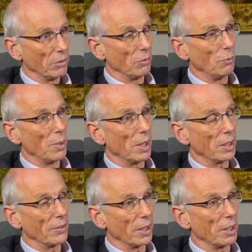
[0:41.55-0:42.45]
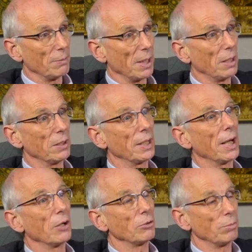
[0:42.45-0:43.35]
the work they're going to be held
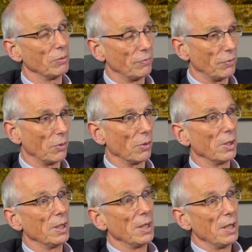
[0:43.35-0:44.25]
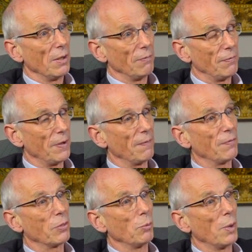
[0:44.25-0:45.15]
accountable for.
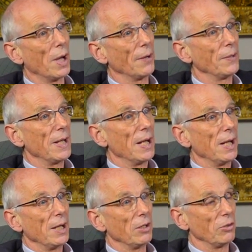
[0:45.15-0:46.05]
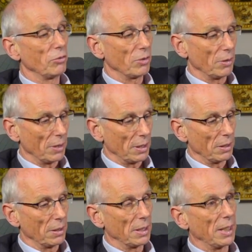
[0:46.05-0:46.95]
Fifth one is
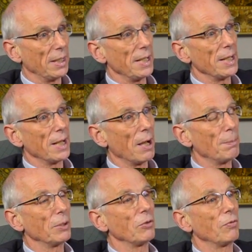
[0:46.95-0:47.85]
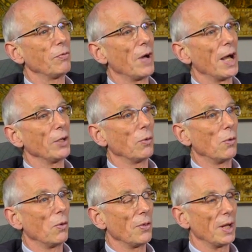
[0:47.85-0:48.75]
clean up and define
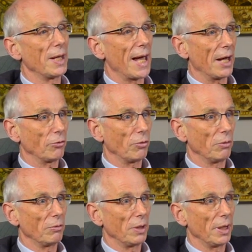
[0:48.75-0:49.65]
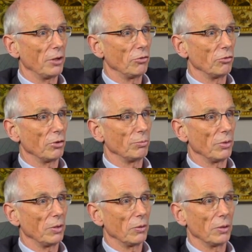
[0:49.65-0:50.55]
all the lateral relationships
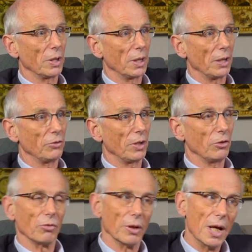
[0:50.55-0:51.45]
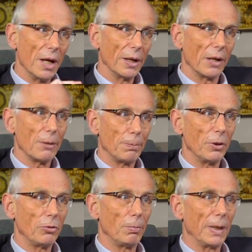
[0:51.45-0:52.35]
in the organization. Now, the
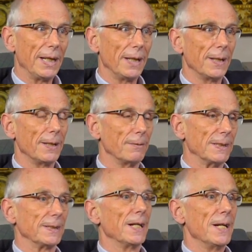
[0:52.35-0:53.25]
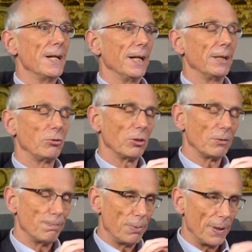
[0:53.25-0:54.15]
principle here is it is
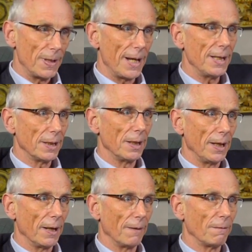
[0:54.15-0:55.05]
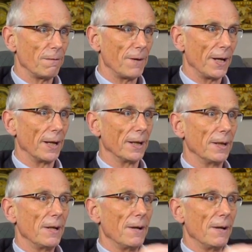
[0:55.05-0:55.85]
just blatantly unfair